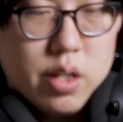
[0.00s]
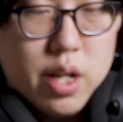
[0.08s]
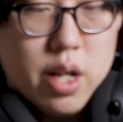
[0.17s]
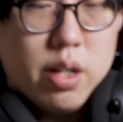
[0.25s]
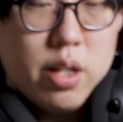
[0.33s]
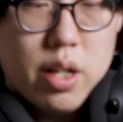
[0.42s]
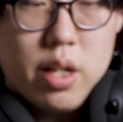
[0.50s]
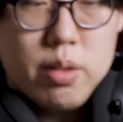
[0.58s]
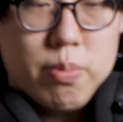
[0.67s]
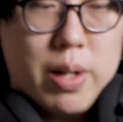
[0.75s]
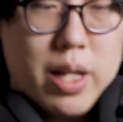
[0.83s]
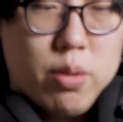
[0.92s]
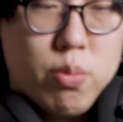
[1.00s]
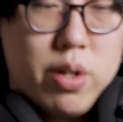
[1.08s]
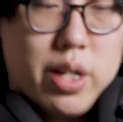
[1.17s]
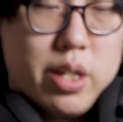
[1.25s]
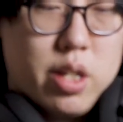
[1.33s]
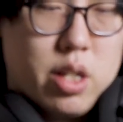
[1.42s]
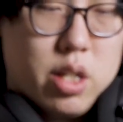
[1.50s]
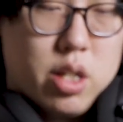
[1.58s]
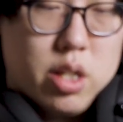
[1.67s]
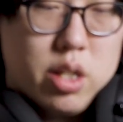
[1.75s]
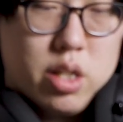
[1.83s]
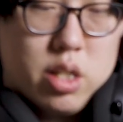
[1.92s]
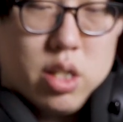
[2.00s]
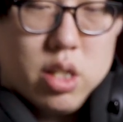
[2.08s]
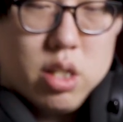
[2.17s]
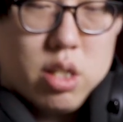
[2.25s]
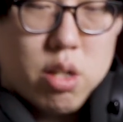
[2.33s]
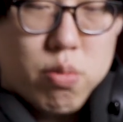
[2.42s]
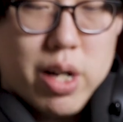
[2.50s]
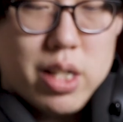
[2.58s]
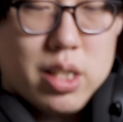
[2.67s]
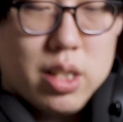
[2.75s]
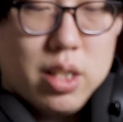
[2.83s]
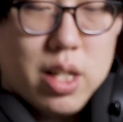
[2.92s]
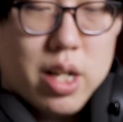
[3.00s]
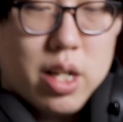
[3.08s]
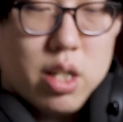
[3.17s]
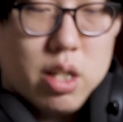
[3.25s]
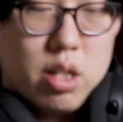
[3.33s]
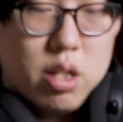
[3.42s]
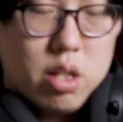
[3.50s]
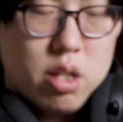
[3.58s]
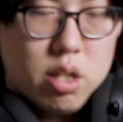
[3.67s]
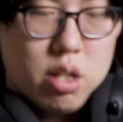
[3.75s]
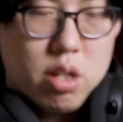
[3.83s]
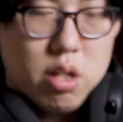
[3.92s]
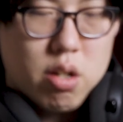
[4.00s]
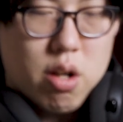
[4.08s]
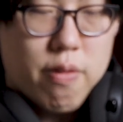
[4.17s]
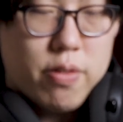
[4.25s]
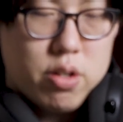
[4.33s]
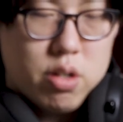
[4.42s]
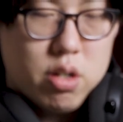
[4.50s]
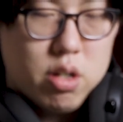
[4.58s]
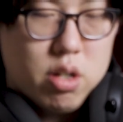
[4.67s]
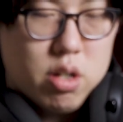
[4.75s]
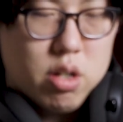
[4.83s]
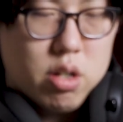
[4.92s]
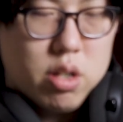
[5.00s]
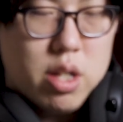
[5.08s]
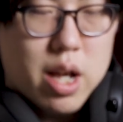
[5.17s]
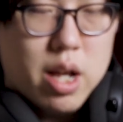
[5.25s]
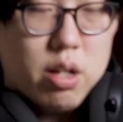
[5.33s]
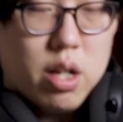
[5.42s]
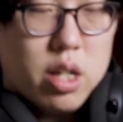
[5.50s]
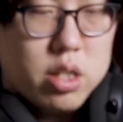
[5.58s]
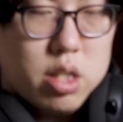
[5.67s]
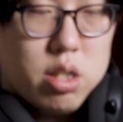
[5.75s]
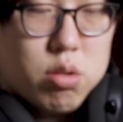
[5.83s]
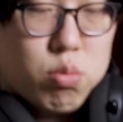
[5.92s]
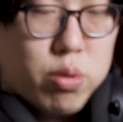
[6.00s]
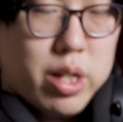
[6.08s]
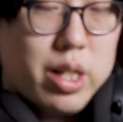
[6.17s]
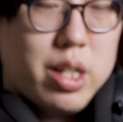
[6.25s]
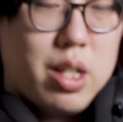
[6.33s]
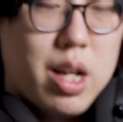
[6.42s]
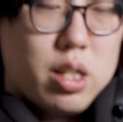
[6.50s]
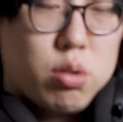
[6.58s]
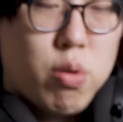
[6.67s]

And by the way, this is the racing line cover that I think is really nice.